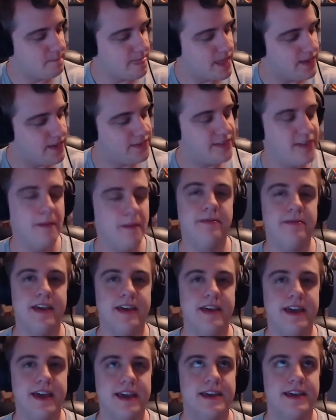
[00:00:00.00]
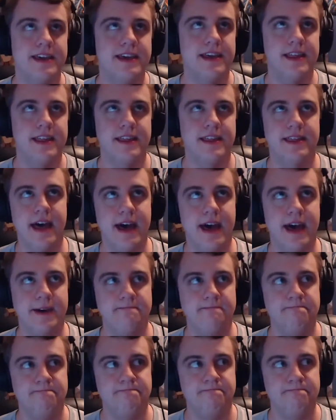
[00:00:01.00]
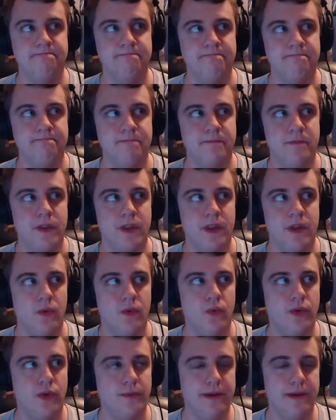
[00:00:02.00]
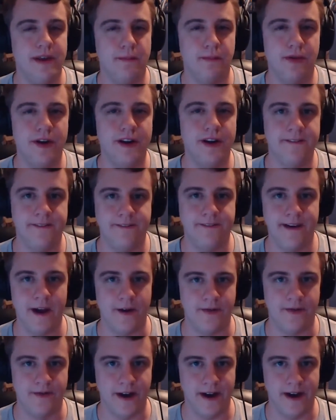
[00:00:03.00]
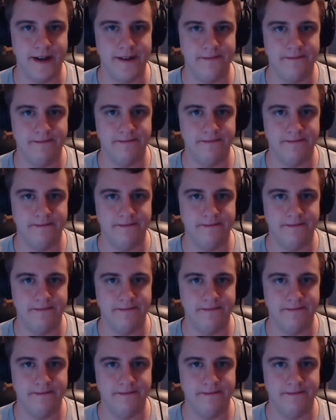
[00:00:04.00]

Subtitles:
something that would be a pretty fair fight.